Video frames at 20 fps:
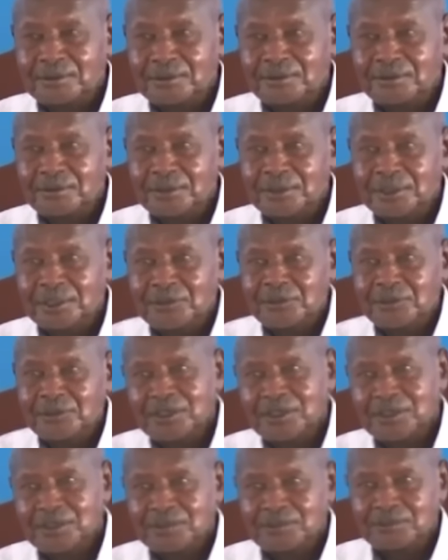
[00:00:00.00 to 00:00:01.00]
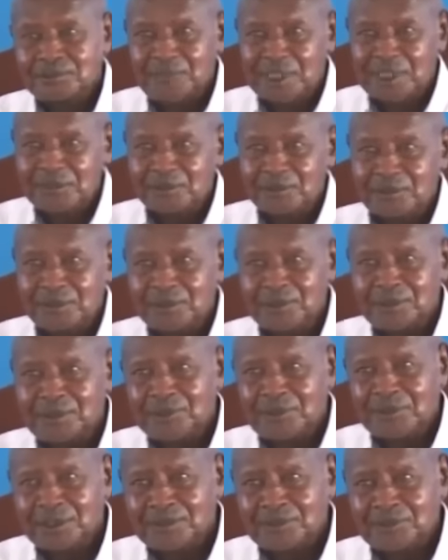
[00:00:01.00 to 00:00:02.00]
when we have
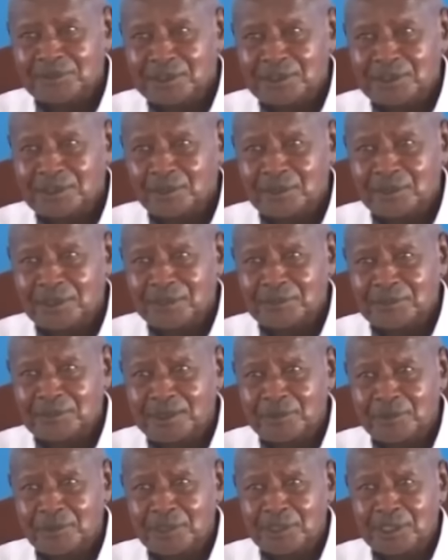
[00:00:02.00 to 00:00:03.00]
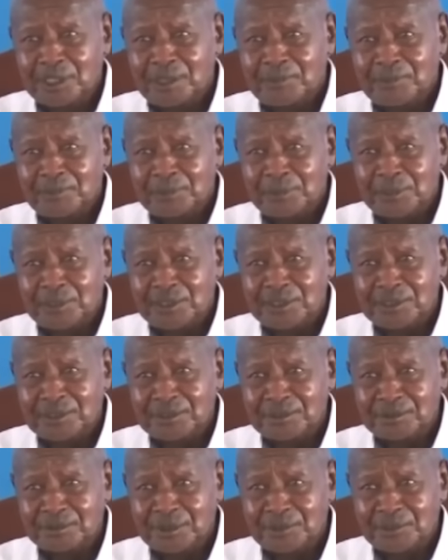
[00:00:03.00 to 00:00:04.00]
been fighting with them, they are woken up a
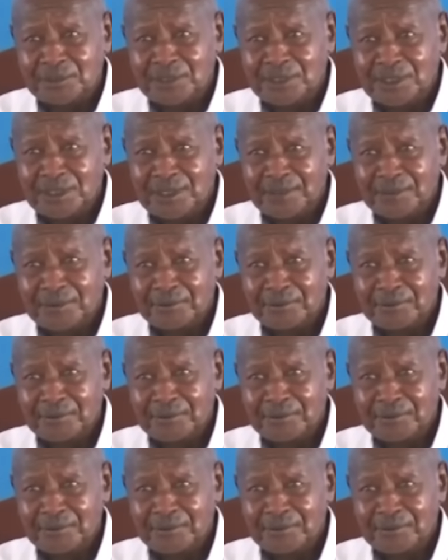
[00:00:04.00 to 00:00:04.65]
bit now.